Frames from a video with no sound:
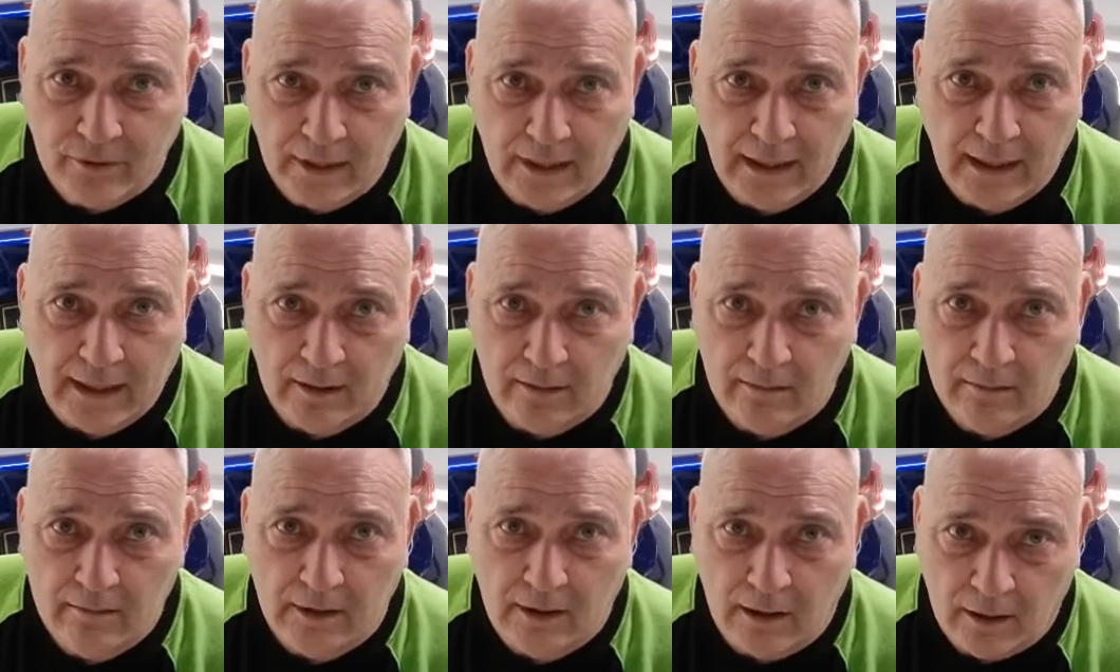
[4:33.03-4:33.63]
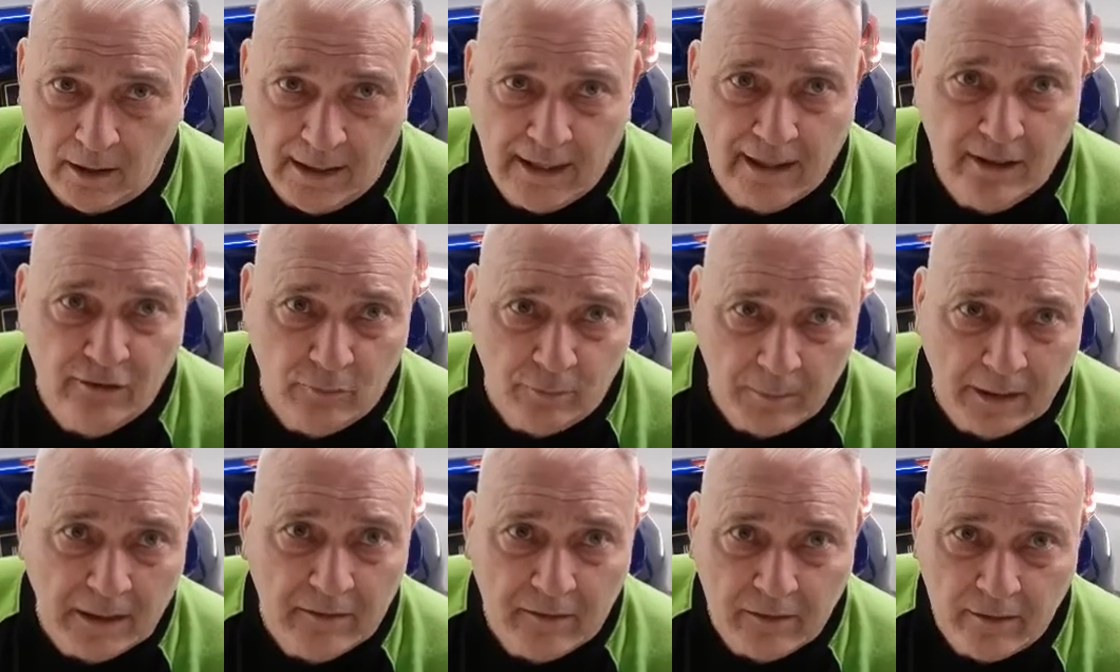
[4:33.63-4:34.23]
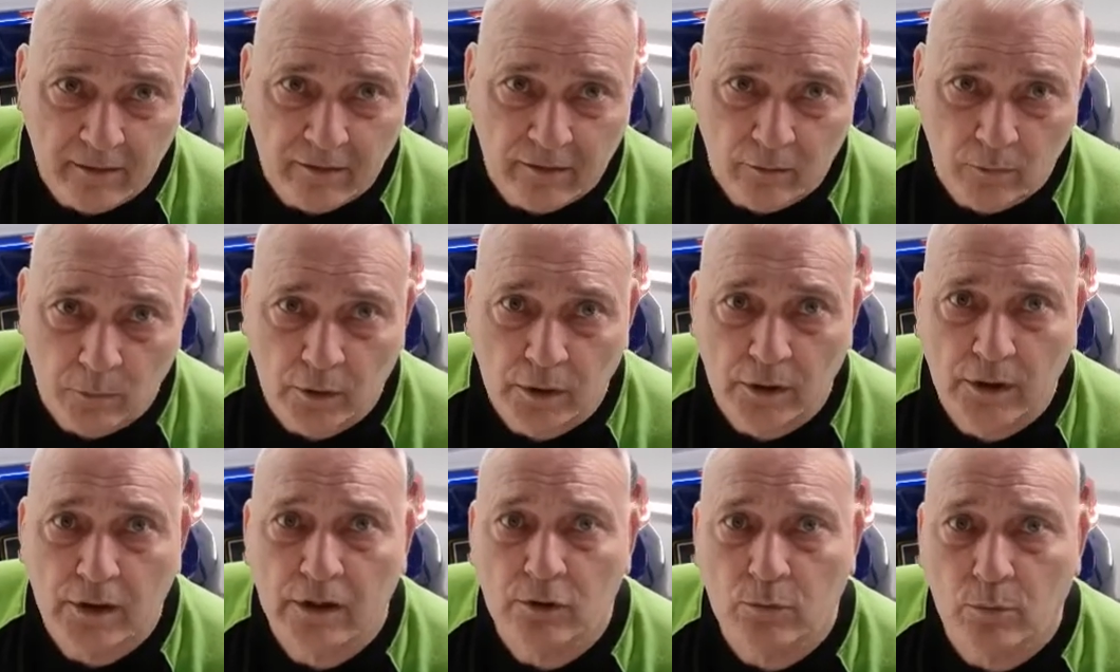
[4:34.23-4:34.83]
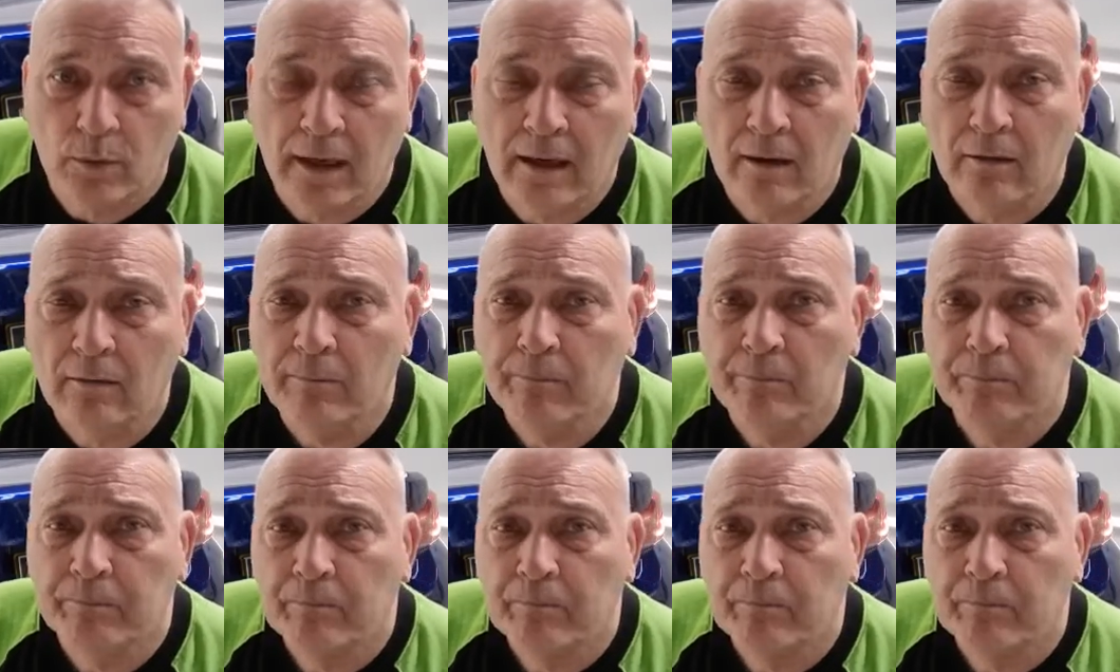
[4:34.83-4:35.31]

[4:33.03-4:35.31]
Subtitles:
then I expect it to work well.